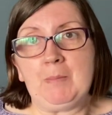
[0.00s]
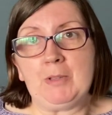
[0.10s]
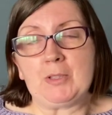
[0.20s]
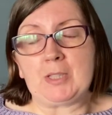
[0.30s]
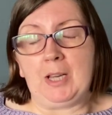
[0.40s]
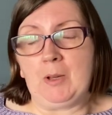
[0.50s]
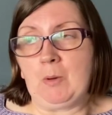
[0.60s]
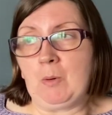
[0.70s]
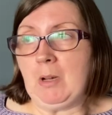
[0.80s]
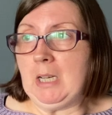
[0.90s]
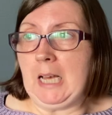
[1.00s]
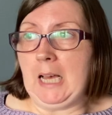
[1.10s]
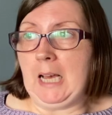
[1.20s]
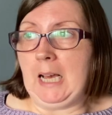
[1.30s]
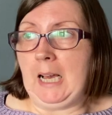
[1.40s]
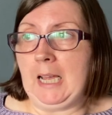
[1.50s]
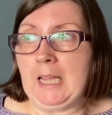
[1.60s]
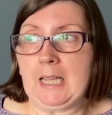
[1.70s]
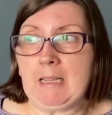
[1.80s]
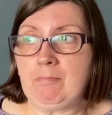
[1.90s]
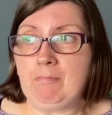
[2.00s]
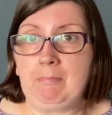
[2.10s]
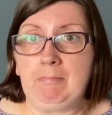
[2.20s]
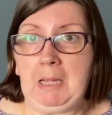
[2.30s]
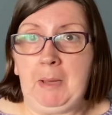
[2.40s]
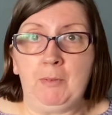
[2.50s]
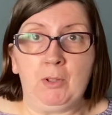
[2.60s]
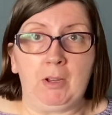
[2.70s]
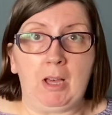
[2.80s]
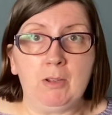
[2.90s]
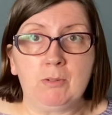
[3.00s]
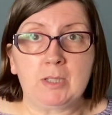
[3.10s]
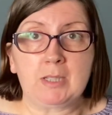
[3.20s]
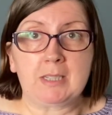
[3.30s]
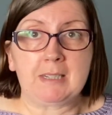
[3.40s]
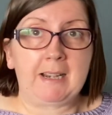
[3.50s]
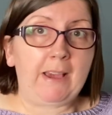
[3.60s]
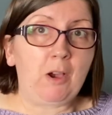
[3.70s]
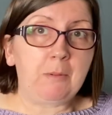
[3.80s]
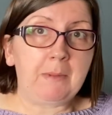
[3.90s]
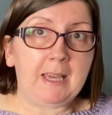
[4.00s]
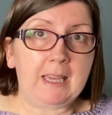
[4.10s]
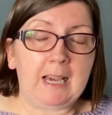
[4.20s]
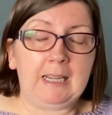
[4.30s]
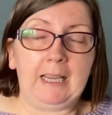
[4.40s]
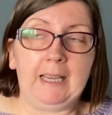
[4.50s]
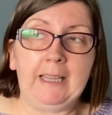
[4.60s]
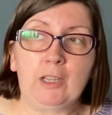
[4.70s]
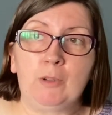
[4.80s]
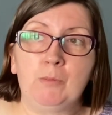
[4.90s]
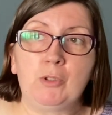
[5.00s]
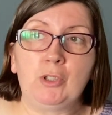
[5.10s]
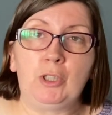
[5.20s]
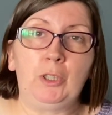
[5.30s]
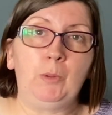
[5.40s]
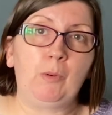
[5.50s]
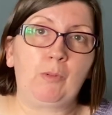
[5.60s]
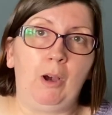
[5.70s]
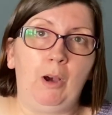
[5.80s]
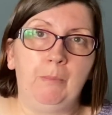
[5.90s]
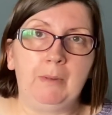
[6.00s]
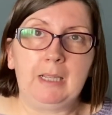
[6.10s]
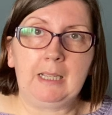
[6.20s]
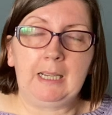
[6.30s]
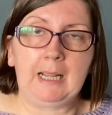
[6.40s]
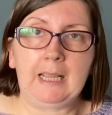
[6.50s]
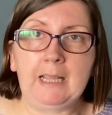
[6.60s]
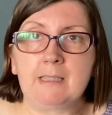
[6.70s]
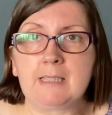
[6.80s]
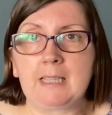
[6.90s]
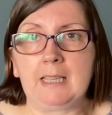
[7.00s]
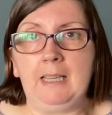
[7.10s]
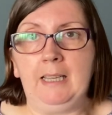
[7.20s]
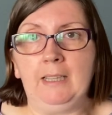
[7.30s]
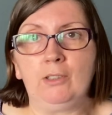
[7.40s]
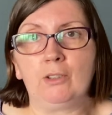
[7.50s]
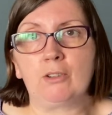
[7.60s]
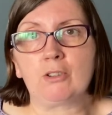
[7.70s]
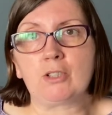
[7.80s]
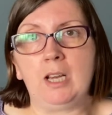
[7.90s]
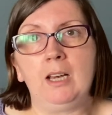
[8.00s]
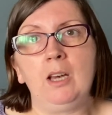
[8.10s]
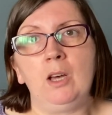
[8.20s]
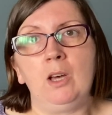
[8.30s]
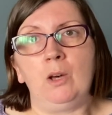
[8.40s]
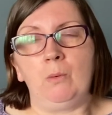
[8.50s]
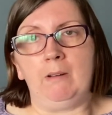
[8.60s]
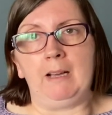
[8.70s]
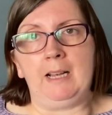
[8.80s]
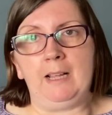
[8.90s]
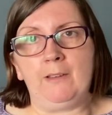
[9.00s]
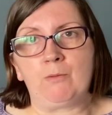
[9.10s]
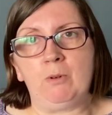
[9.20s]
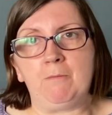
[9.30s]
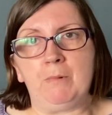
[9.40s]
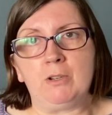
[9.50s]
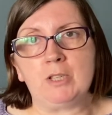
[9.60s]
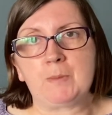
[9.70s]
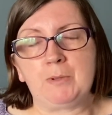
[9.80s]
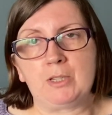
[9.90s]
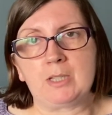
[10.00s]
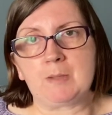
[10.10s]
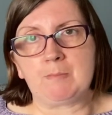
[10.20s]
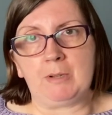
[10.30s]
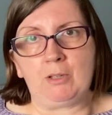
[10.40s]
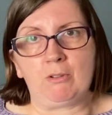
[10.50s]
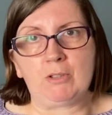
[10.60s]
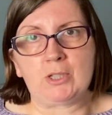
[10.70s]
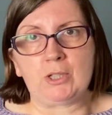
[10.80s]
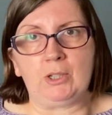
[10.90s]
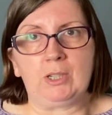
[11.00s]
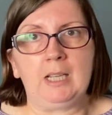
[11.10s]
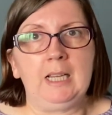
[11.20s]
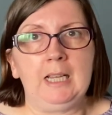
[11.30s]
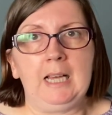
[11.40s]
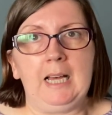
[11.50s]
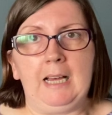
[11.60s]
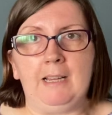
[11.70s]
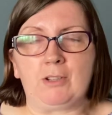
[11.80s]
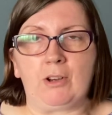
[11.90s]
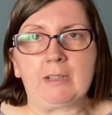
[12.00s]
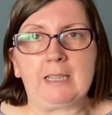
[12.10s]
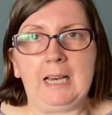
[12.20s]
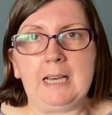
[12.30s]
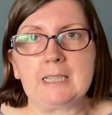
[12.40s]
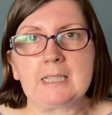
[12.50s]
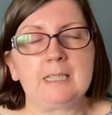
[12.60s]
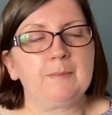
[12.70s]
So I am your host Naomi, and I come to you from Leeds in Yorkshire, where I live with my husband, my young son and our cat.